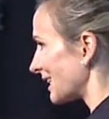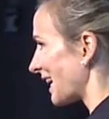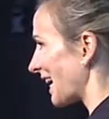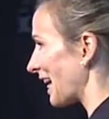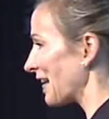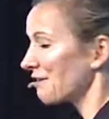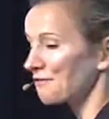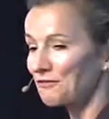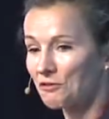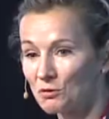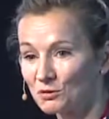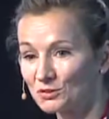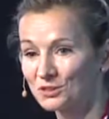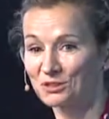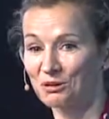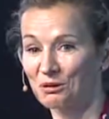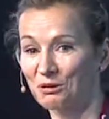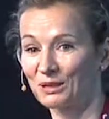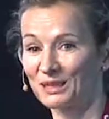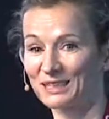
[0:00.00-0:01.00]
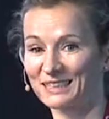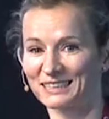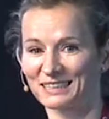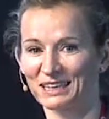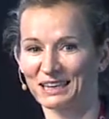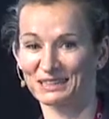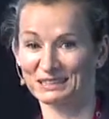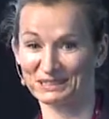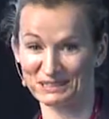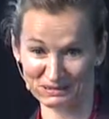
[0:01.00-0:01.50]
And of course chocolate,
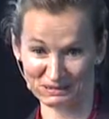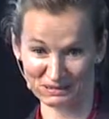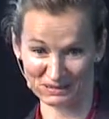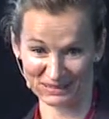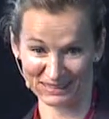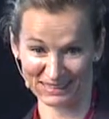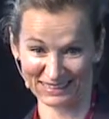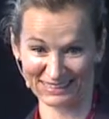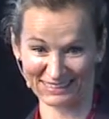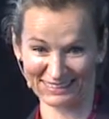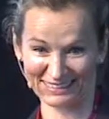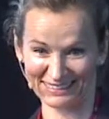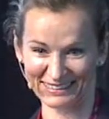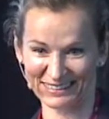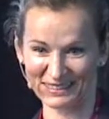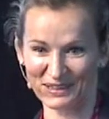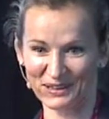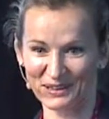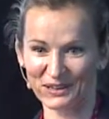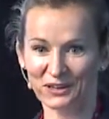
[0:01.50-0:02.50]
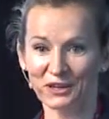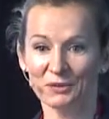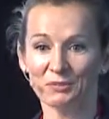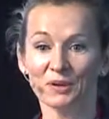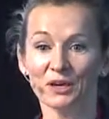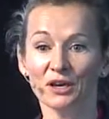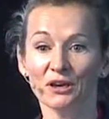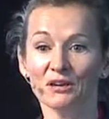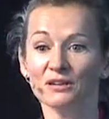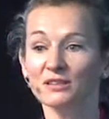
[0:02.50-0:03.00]
like seriously.
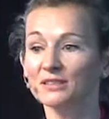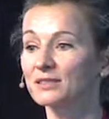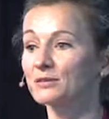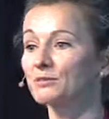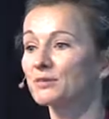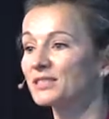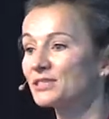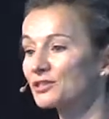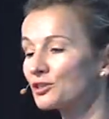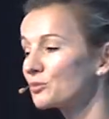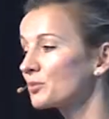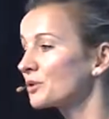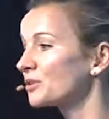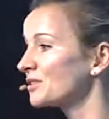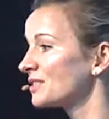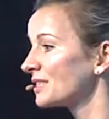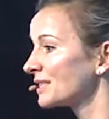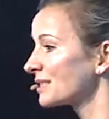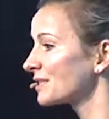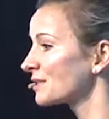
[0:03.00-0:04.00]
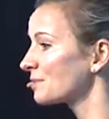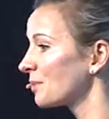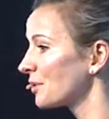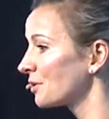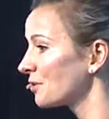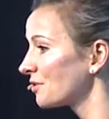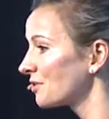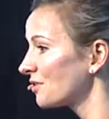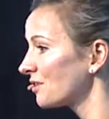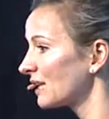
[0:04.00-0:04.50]
Because we're still boosting his
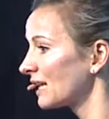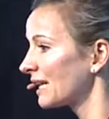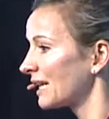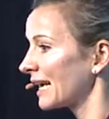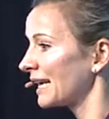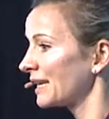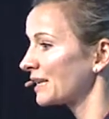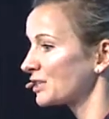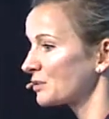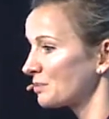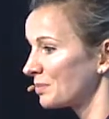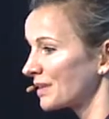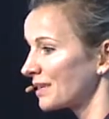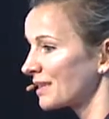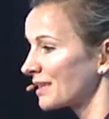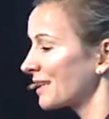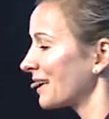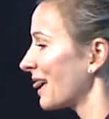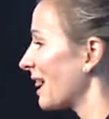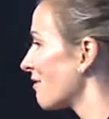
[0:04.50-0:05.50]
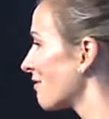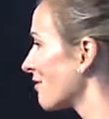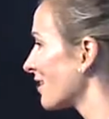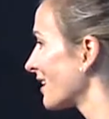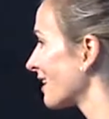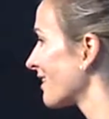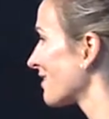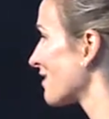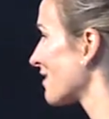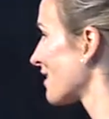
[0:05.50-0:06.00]
mood, and it's better than
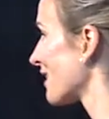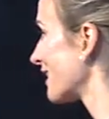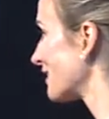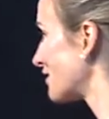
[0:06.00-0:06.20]
having the